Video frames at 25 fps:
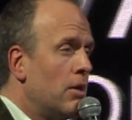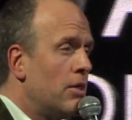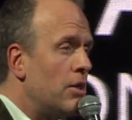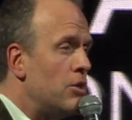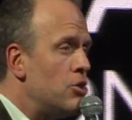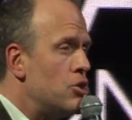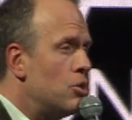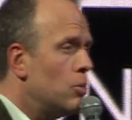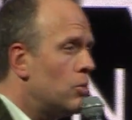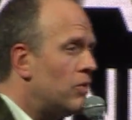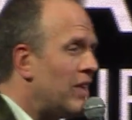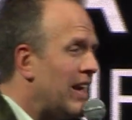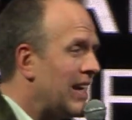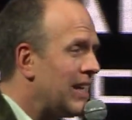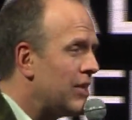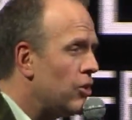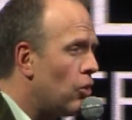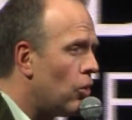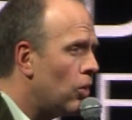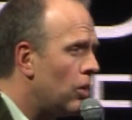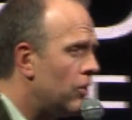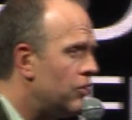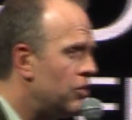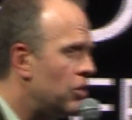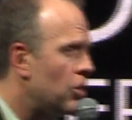the new
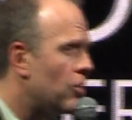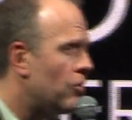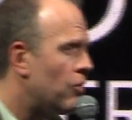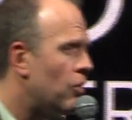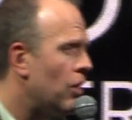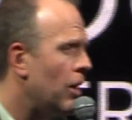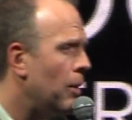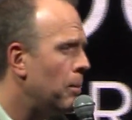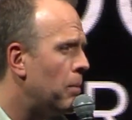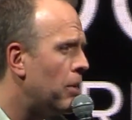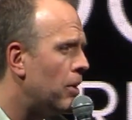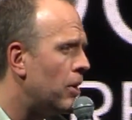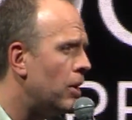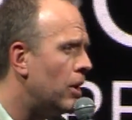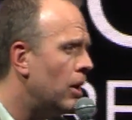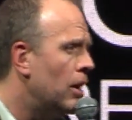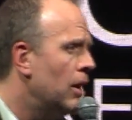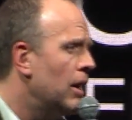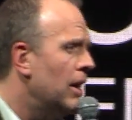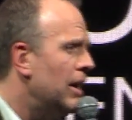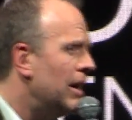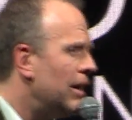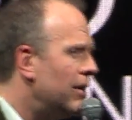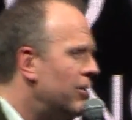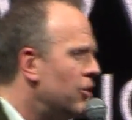technology of rubber.
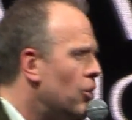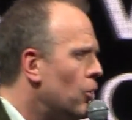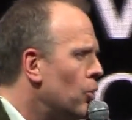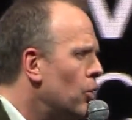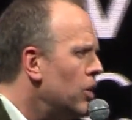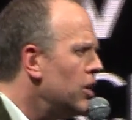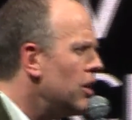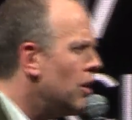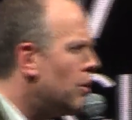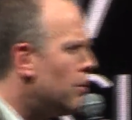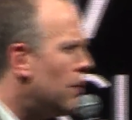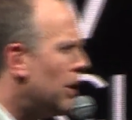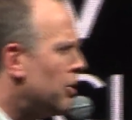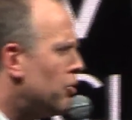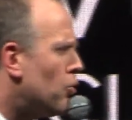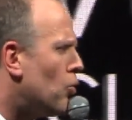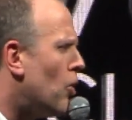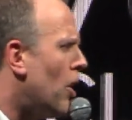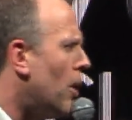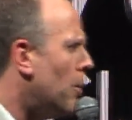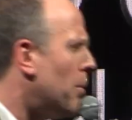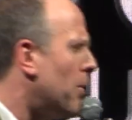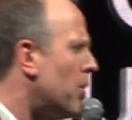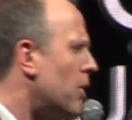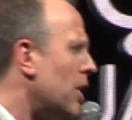And knowing about
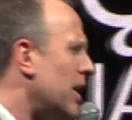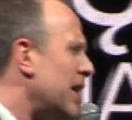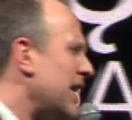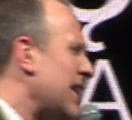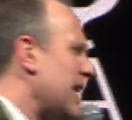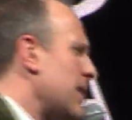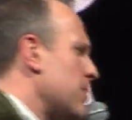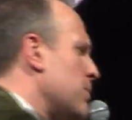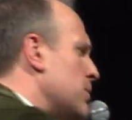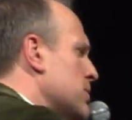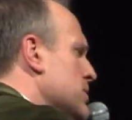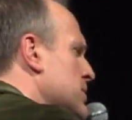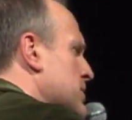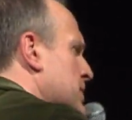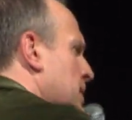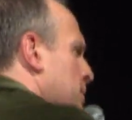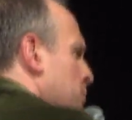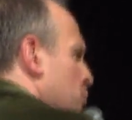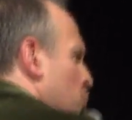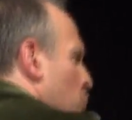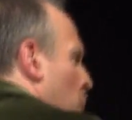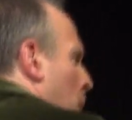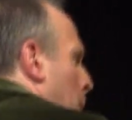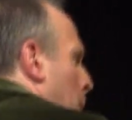rubber enables them to